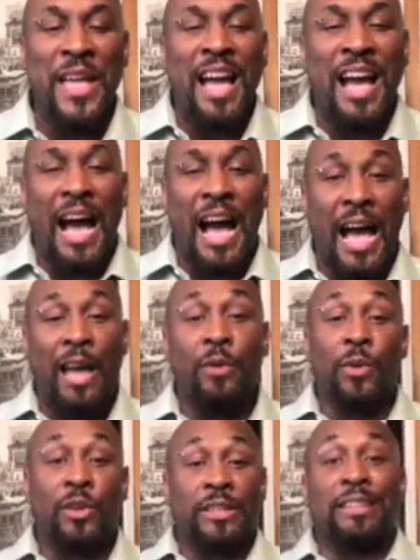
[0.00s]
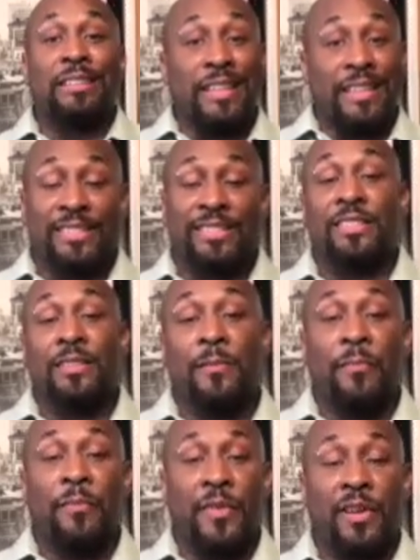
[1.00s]
I wrote a list
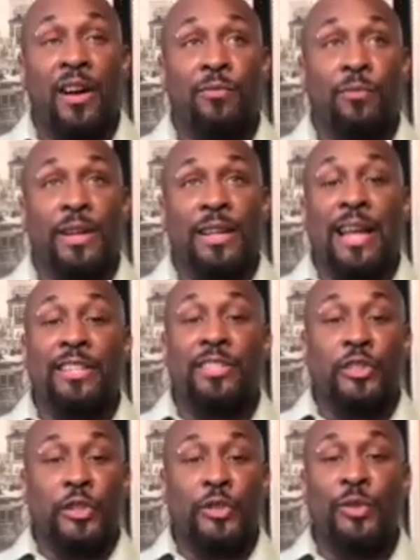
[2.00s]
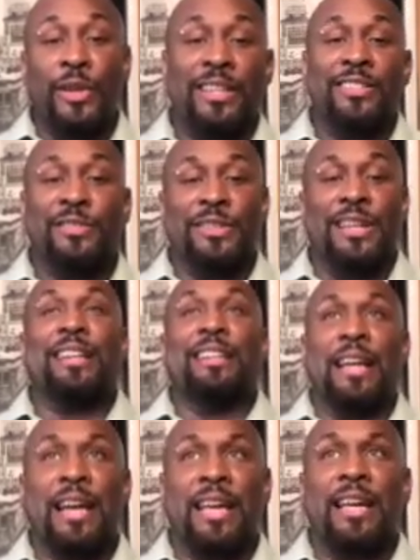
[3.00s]
of what I do and do not
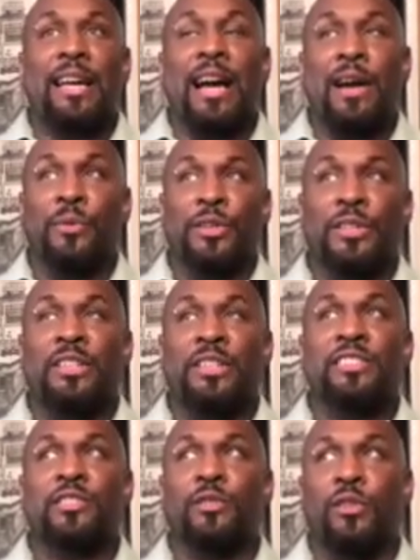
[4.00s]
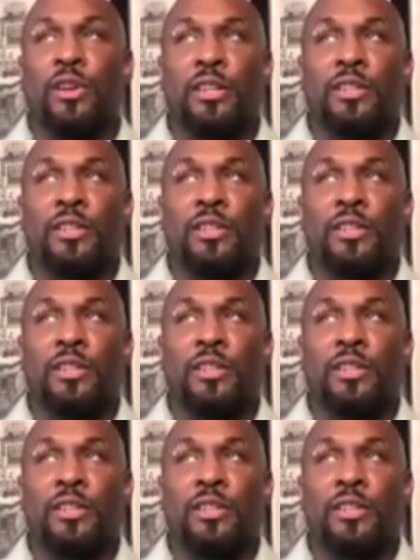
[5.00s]
like. I wrote a list on